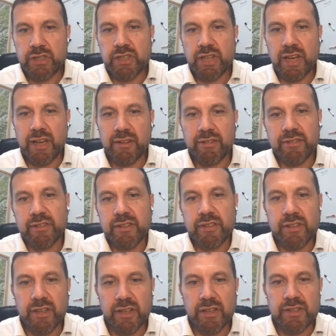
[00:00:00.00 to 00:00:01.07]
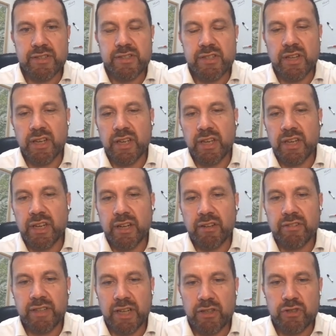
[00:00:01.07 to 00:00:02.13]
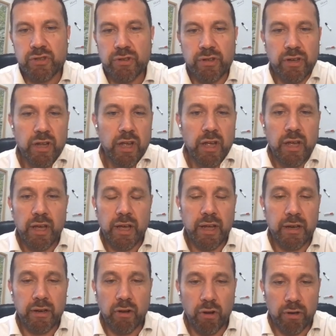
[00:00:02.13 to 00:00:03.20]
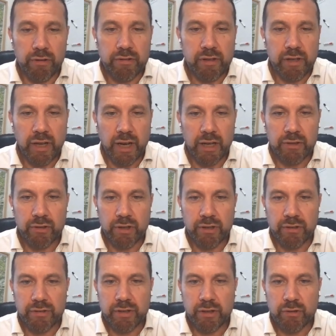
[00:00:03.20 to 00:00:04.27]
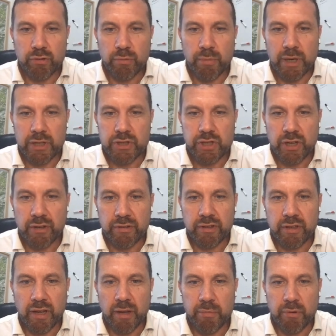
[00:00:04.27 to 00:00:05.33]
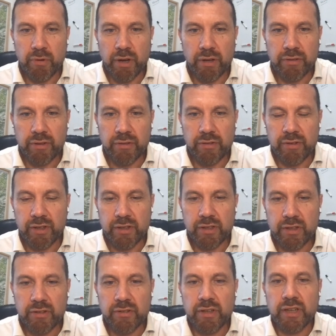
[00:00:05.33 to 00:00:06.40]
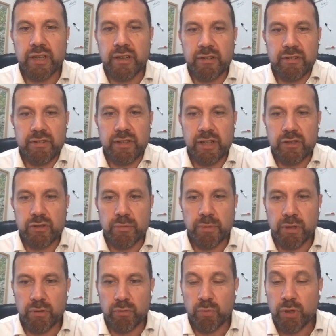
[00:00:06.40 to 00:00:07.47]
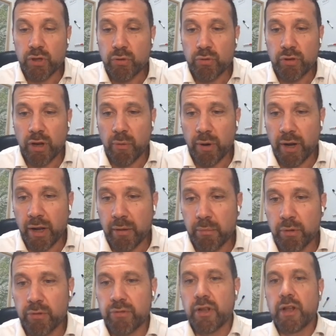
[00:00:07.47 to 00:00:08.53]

test this in extension. And honestly, I don't understand too much asking MRIs and CTs in extension because we use our elbows